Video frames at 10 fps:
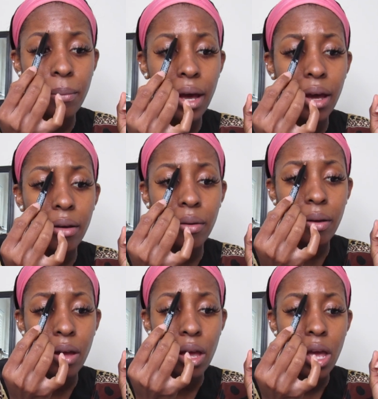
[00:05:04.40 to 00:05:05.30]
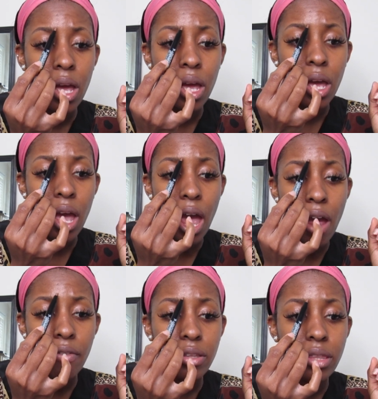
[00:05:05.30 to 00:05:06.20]
back,
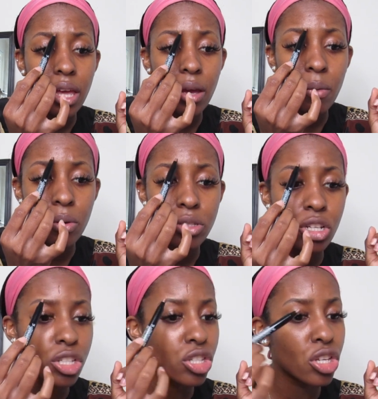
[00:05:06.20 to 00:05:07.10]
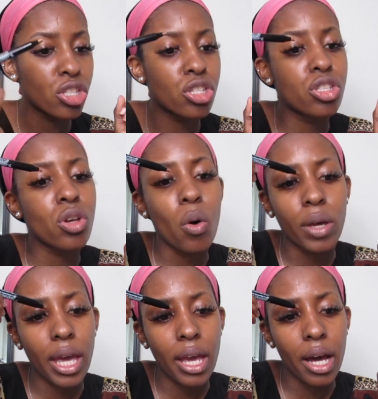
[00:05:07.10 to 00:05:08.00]
everything was just so
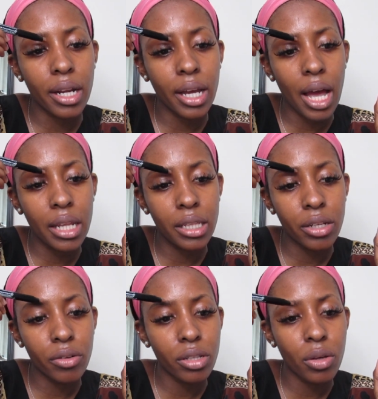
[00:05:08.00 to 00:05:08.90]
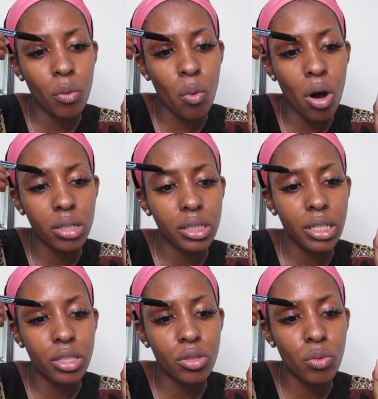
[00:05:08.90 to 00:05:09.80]
chaotic. I literally walked
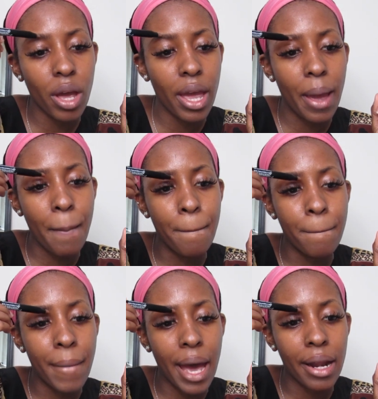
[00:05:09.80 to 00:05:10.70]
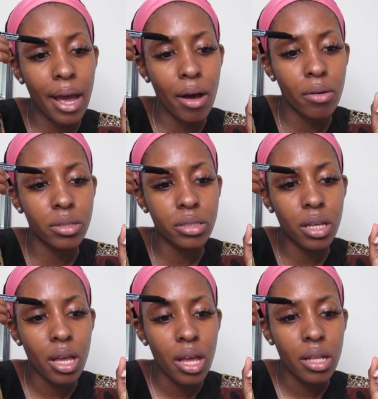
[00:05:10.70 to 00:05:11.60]
into a madhouse.
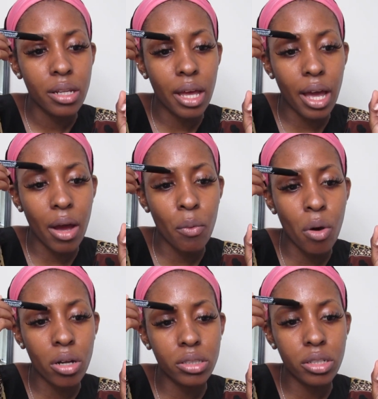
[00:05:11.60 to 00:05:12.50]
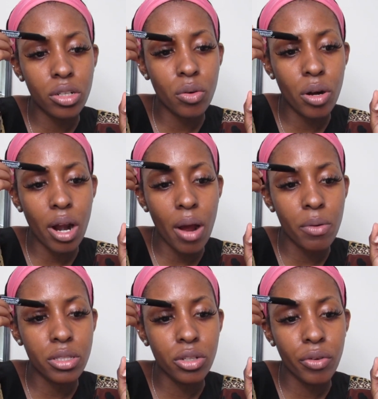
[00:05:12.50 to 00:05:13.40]
Like, I walked in the door, I
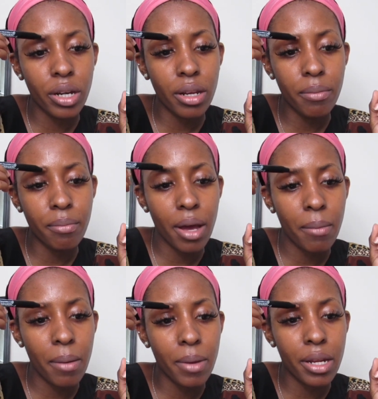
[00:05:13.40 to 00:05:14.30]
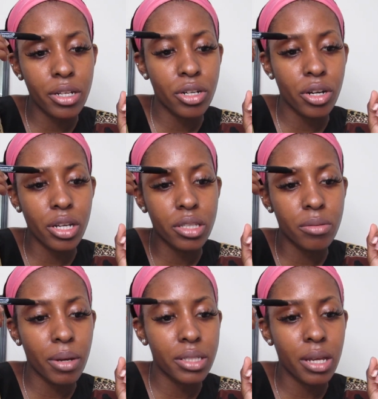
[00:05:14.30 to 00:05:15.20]
was greeted by my manager. He
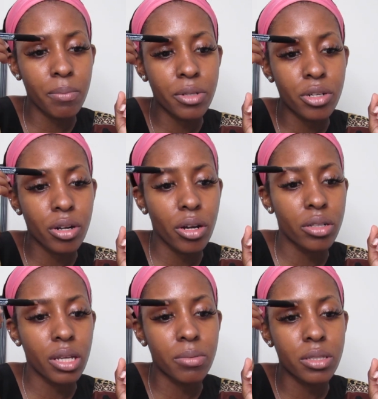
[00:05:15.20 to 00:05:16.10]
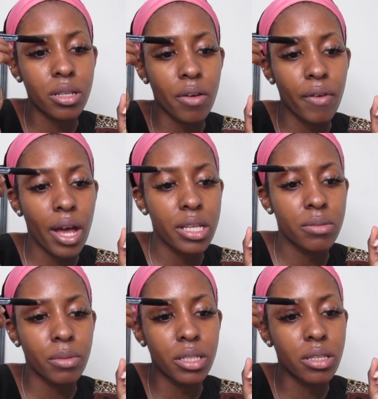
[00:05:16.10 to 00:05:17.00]
took my temperature and all types of stuff,
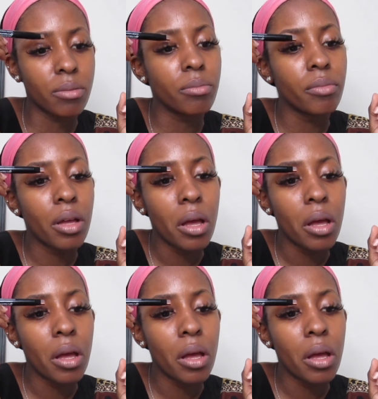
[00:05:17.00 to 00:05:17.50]
asked me some